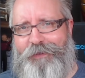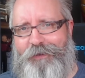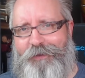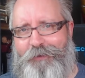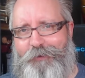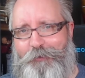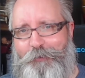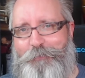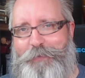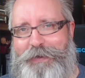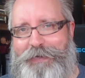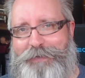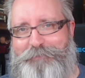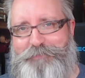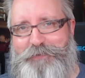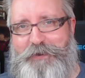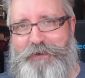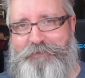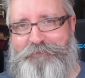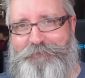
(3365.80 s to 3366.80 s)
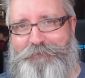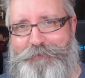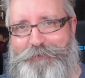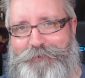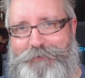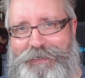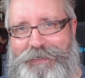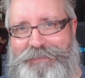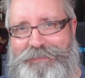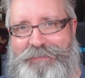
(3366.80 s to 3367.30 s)
come back in part
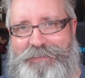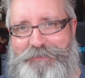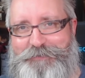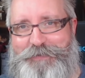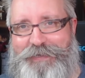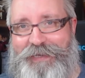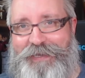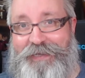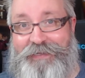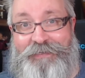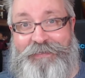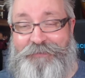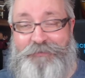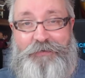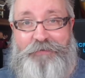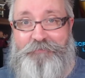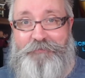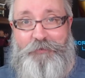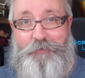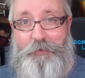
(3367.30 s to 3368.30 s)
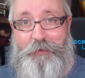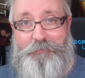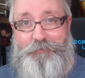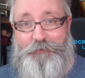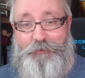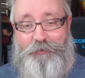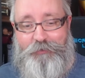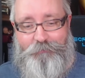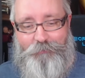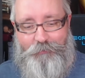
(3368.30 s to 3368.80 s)
4. I'll see you again. I don't even know what I'm
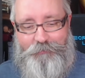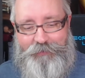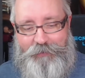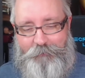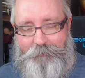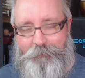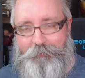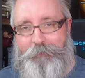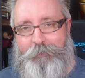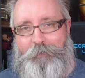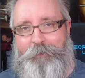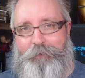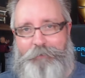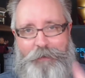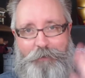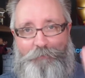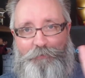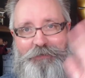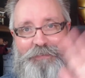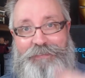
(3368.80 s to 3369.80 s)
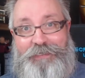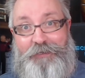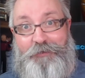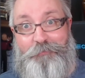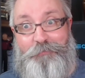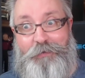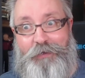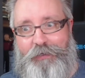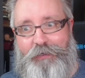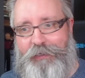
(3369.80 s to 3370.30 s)
talking about now. I'm going to say
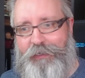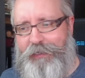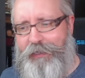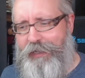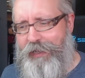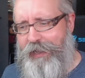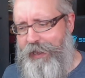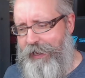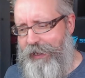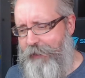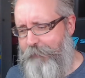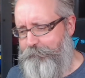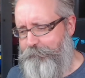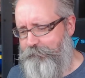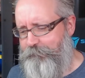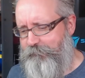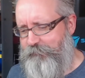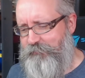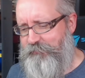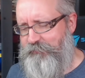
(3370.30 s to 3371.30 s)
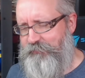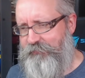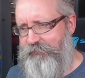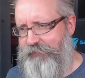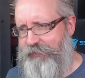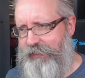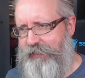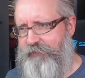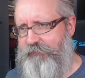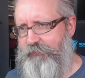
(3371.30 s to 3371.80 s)
goodbye.
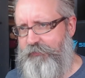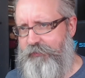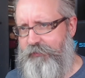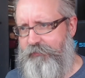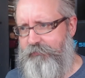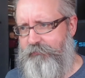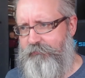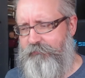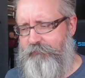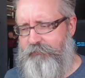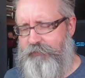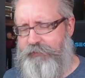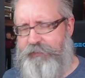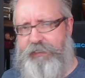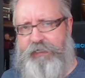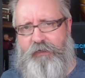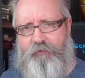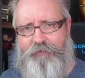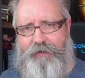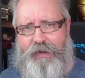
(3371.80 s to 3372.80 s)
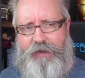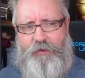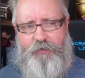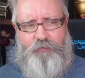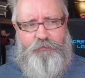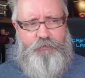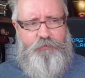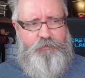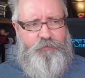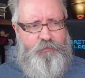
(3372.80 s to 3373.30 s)
Thanks for sticking
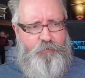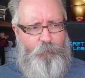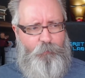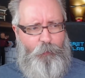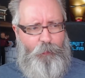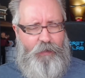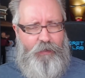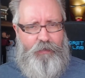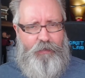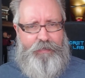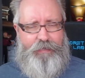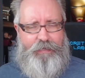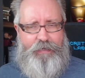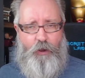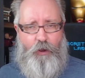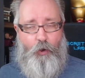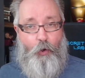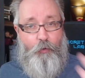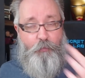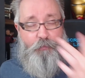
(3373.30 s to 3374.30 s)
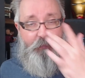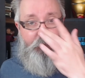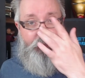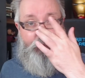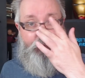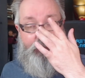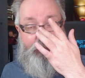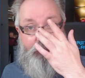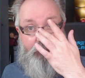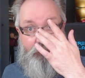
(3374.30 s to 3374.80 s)
around. I hope
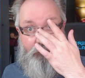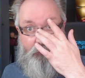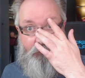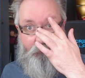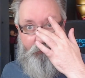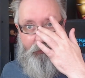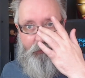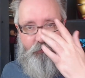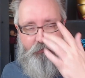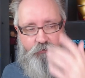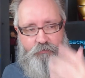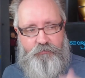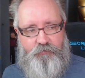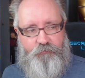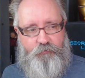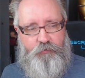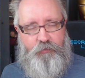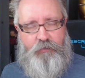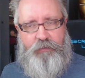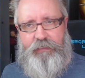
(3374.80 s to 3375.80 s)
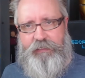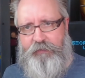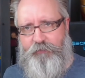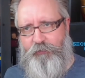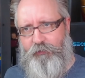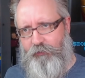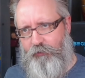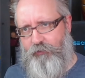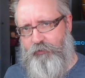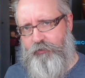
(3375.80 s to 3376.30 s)
this is a bit useful. He will
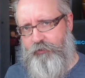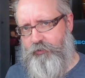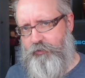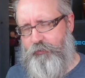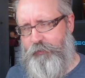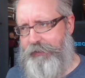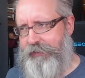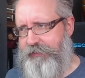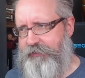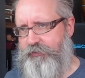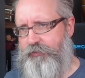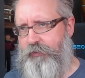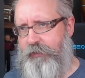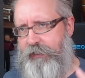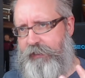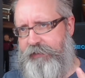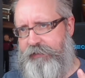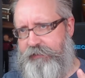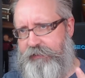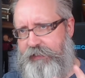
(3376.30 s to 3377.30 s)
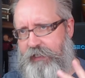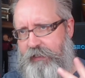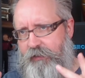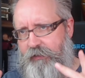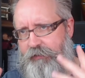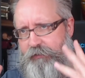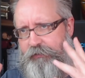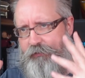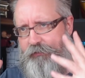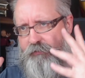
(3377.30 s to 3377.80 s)
look good when he's done. I can tell
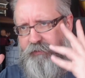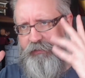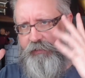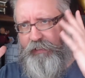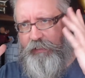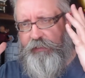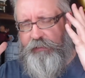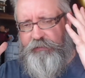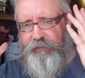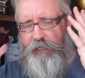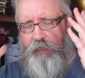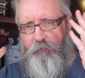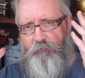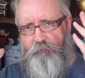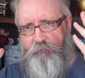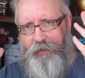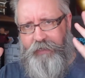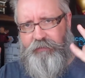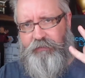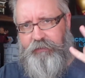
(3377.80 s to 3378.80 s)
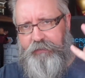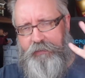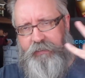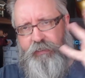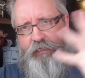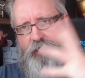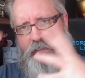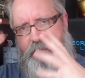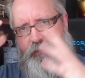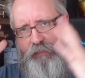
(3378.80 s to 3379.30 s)
the skin is getting better.
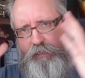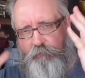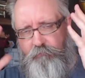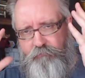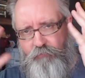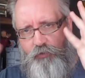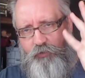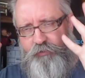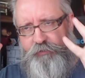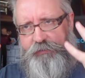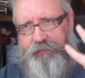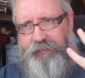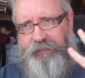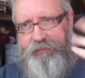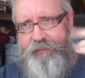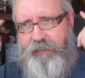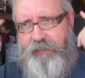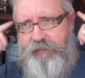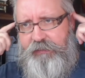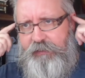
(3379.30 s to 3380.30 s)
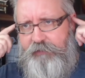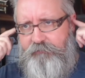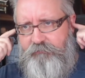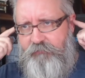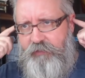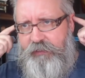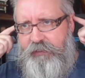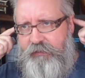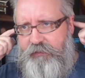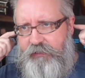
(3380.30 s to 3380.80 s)
It's getting more detailed, getting
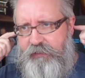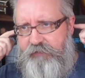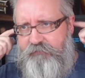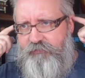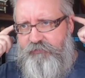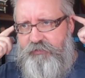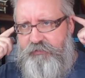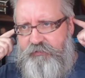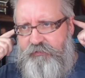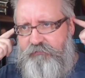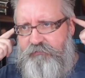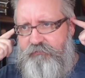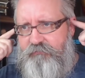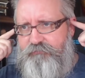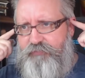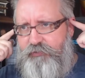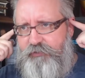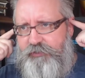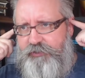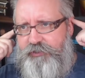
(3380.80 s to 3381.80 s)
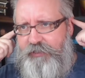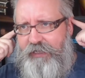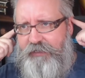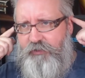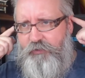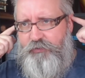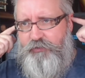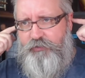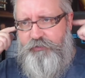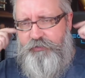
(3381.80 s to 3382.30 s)
even just putting
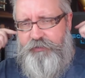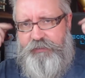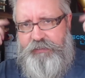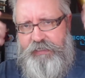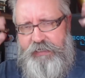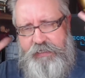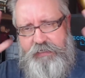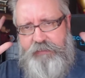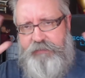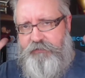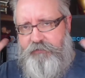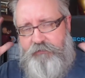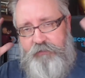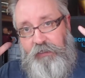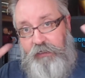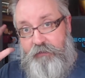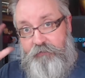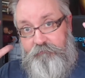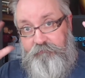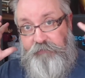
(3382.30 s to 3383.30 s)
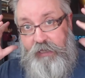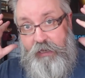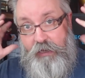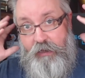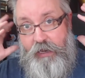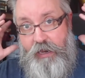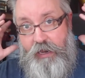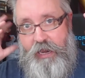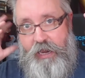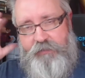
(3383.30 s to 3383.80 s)
shadows under the ears.
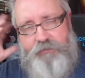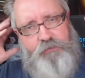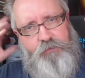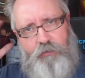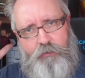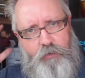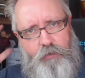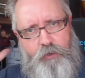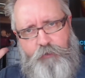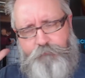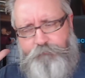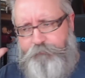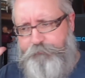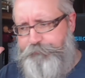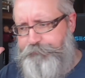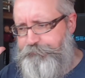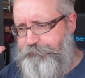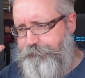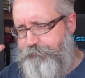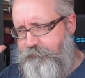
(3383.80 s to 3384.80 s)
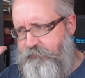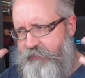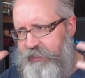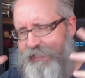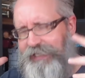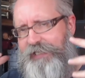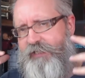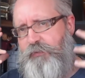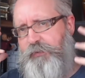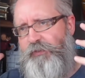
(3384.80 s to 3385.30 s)
That adds a lot.
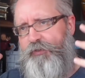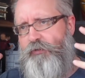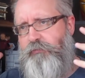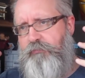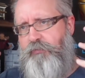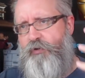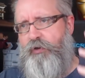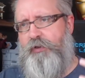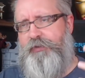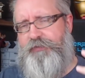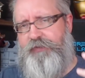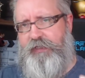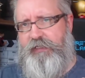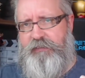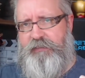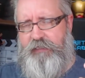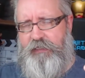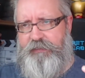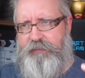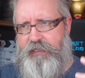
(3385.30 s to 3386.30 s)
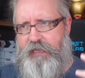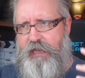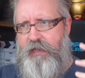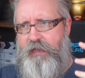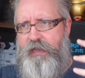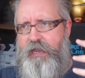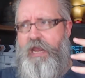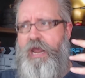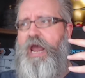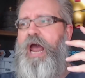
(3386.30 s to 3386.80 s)
And as we do more things like that,
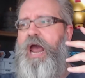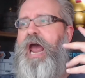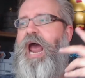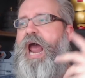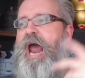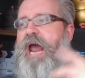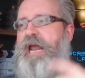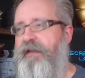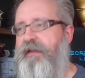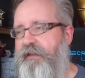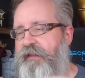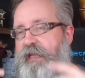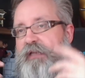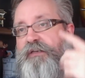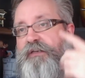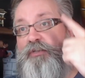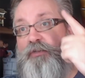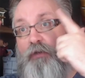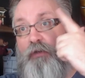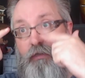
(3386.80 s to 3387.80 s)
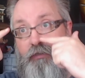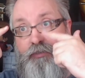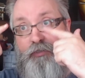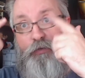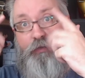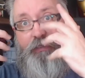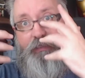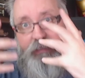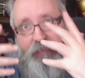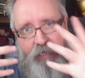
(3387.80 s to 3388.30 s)
and then start
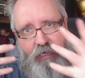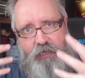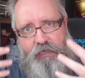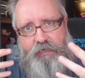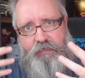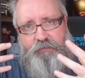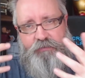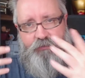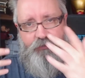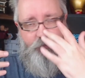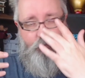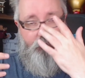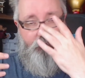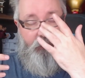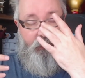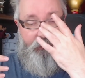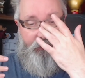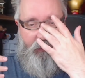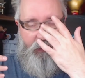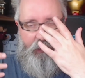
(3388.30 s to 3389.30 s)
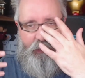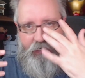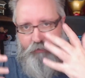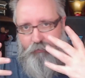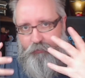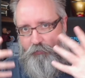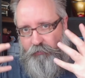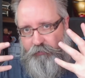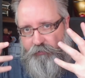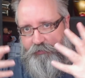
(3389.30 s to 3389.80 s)
doing the eyes and stuff like that, it
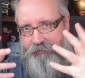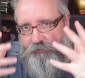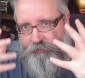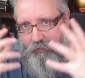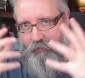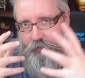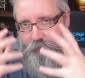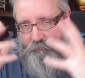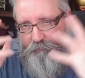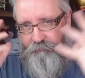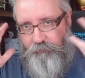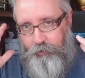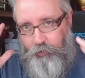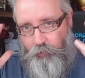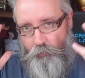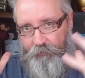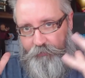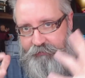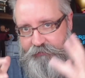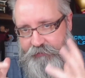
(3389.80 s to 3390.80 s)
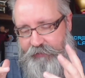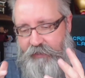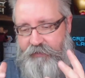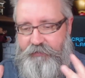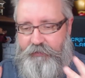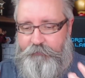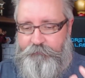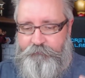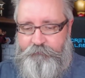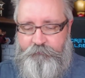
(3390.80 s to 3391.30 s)
will start coming
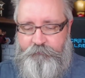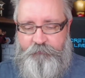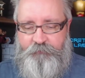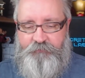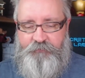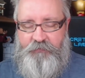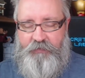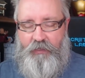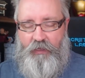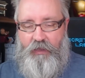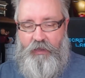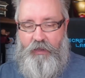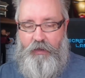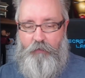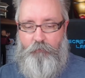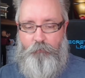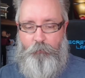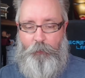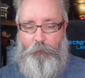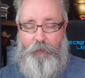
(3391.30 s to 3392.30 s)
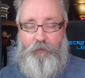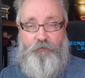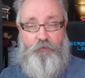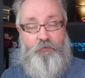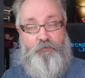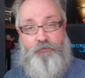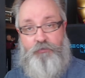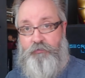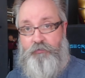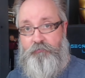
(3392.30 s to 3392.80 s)
together. Not
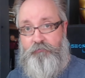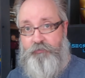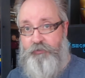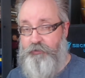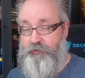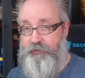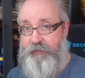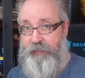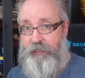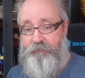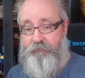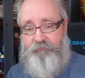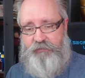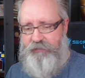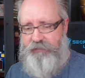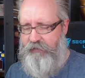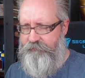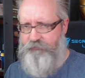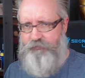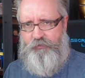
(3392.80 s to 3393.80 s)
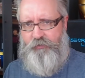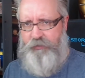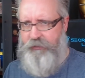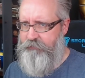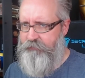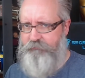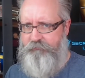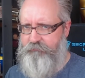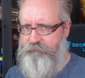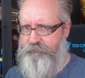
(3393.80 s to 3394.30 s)
done just yet. It's never done
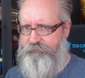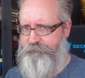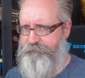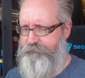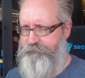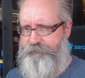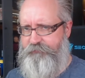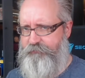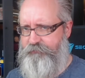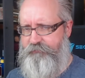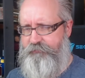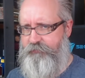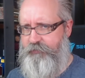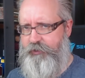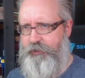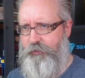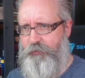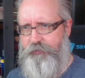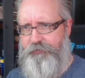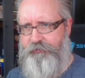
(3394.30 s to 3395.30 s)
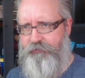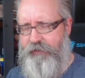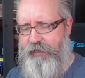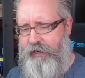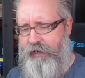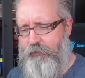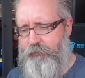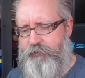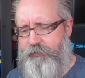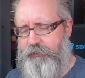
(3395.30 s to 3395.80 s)
in 2 or 3
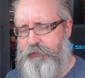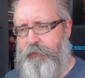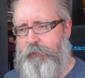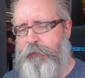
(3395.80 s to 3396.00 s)
hours,